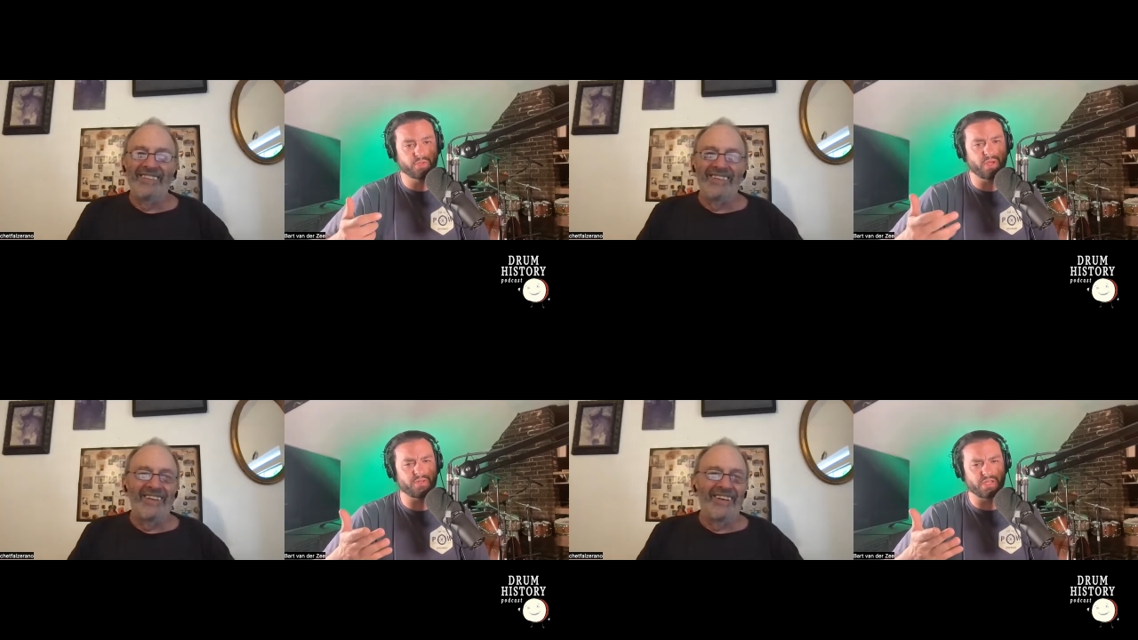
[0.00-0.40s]

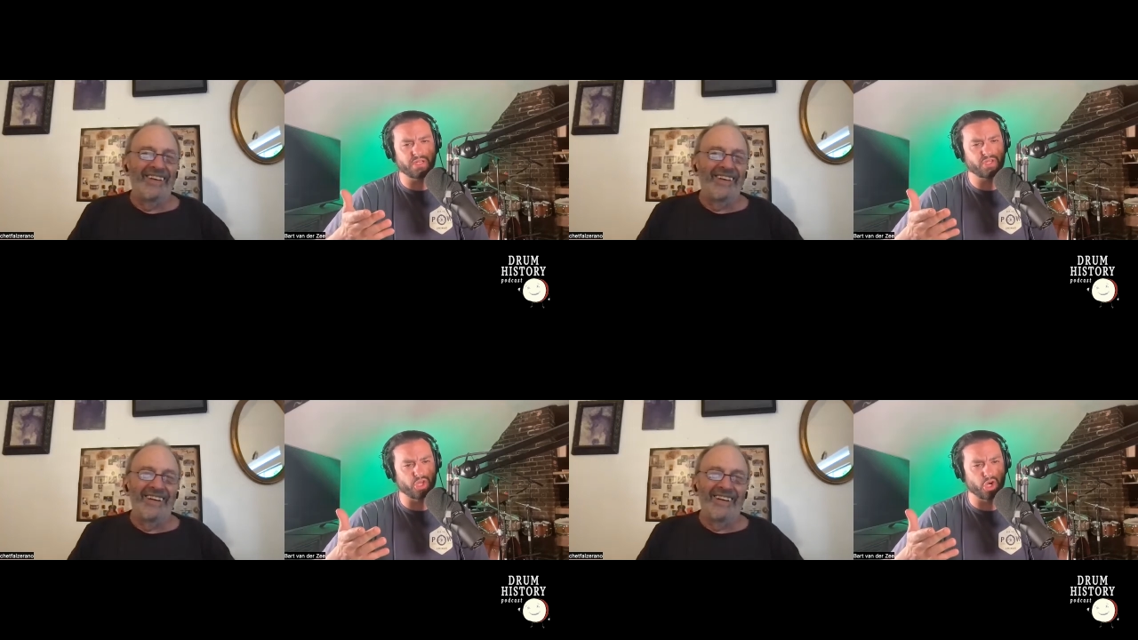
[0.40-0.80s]
Speaker 1: So he was
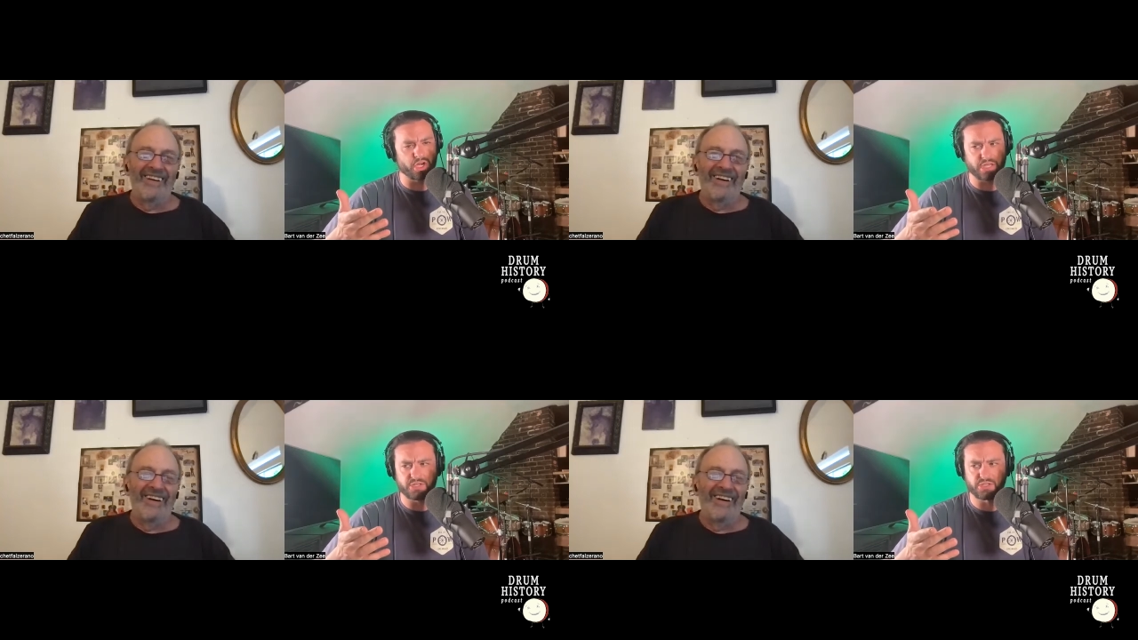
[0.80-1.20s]
in his
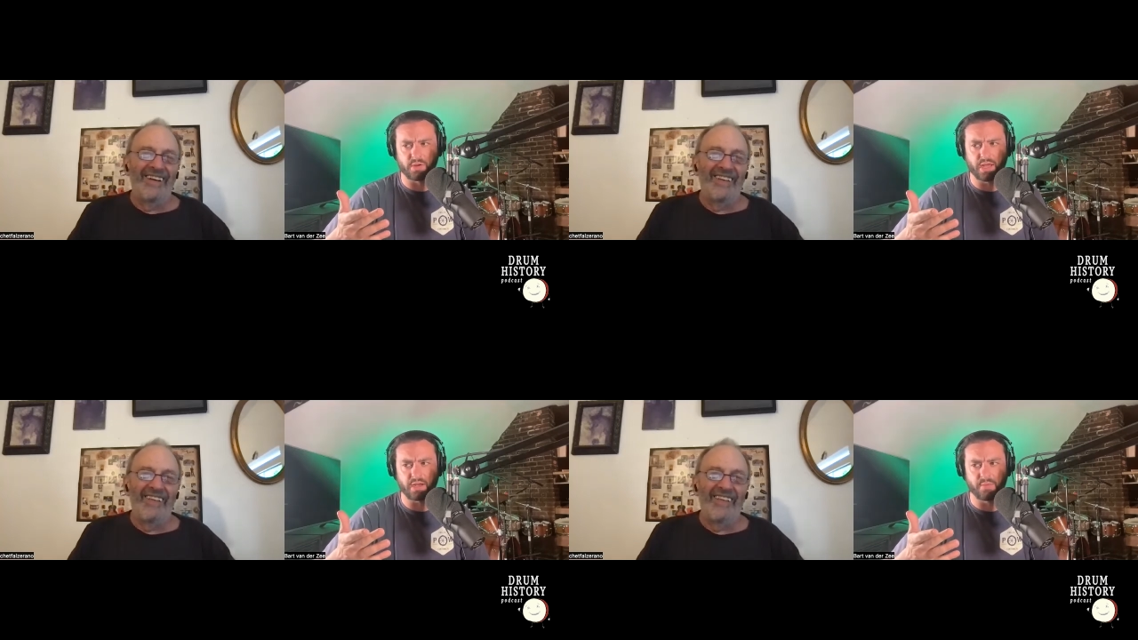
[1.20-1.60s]

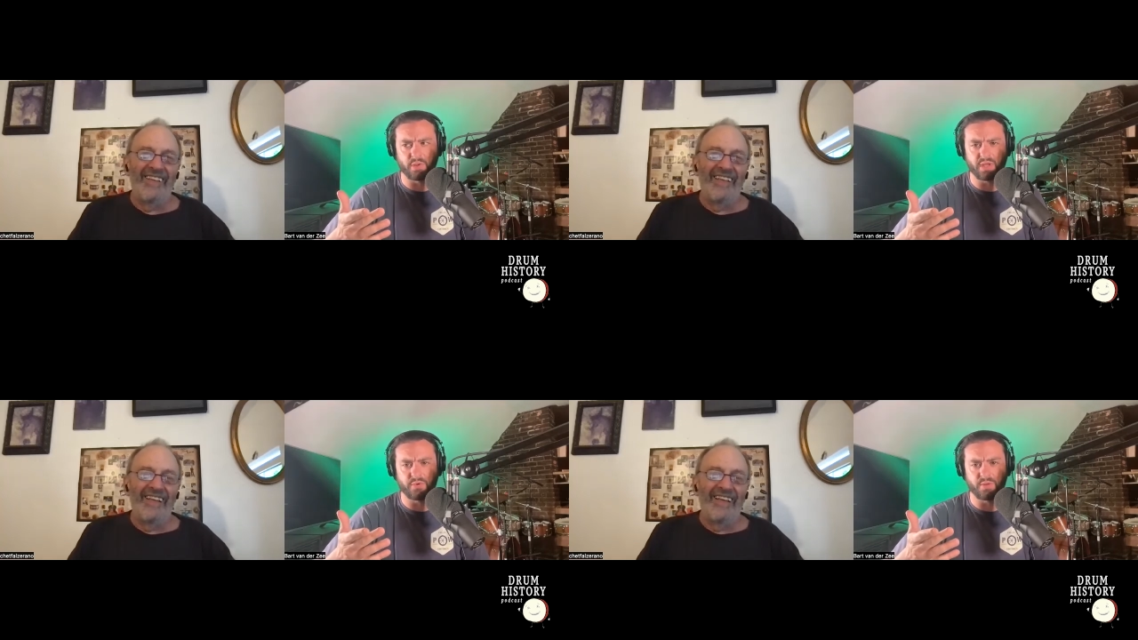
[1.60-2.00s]
30s, right? I mean, he would